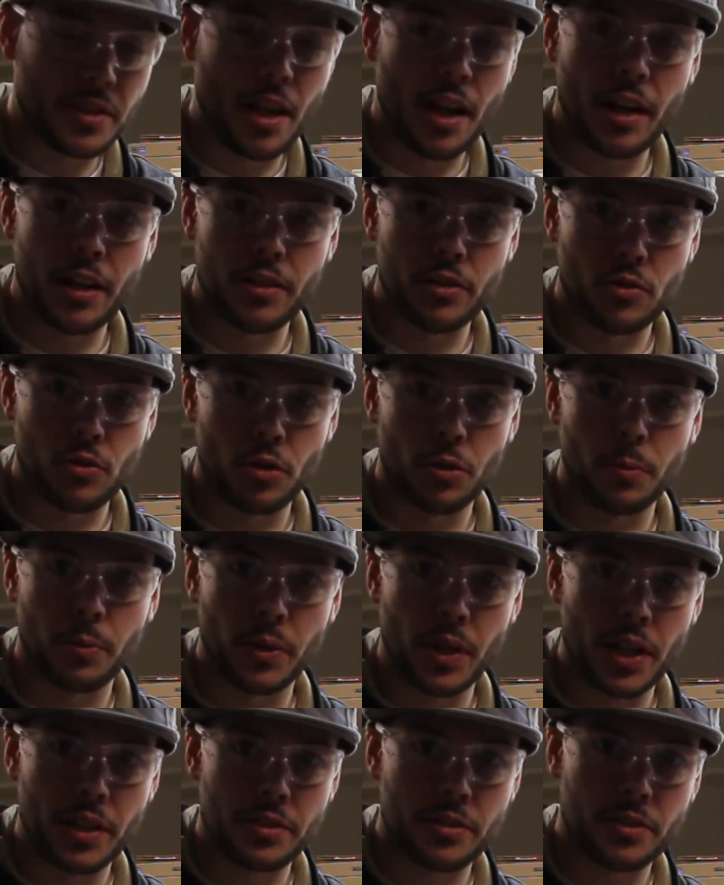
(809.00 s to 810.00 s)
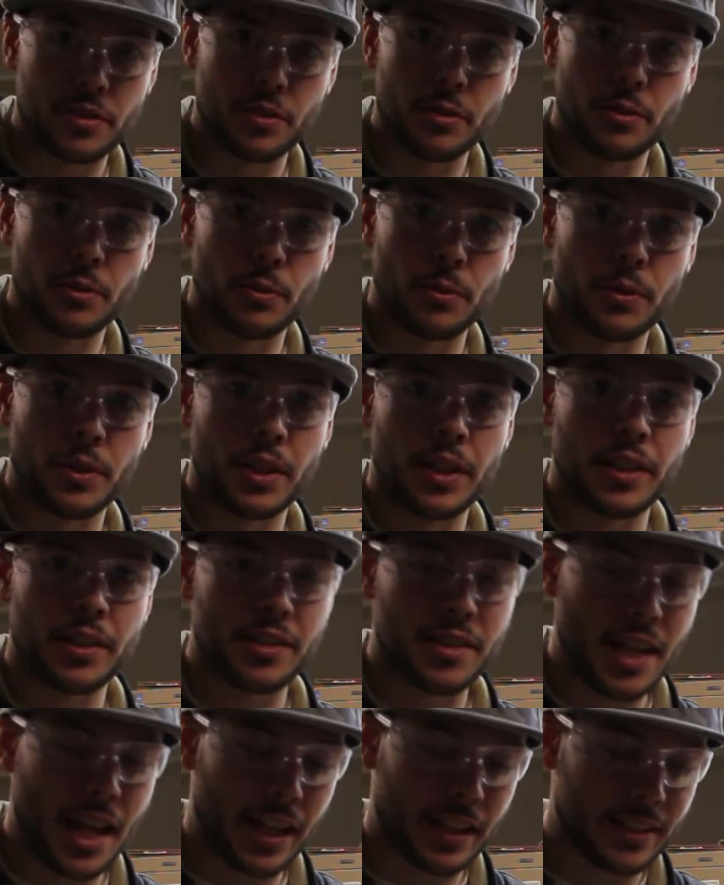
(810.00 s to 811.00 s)
out on the drill press to the
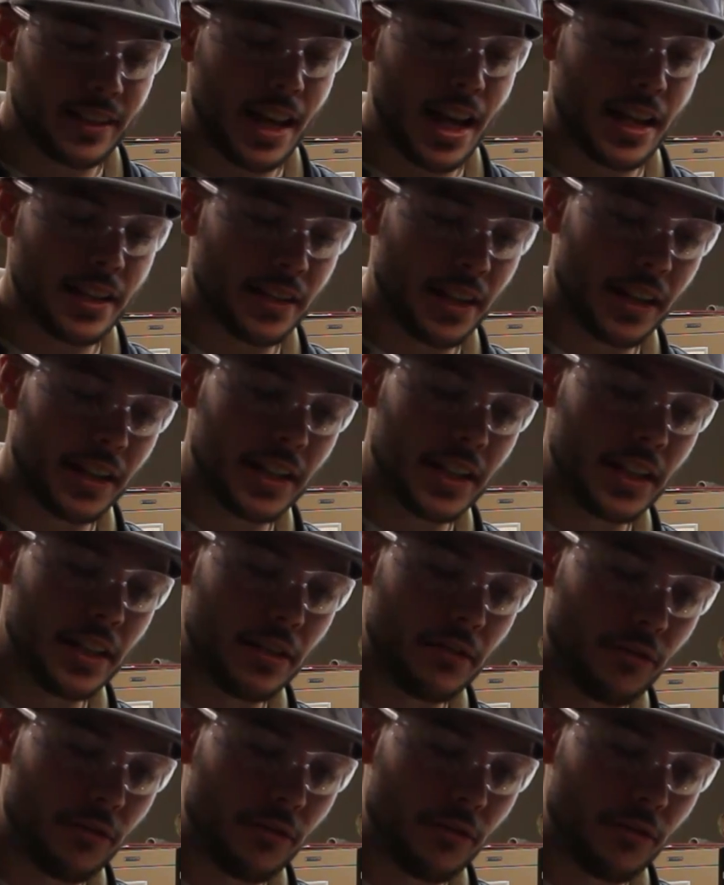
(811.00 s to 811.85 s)
exact size I need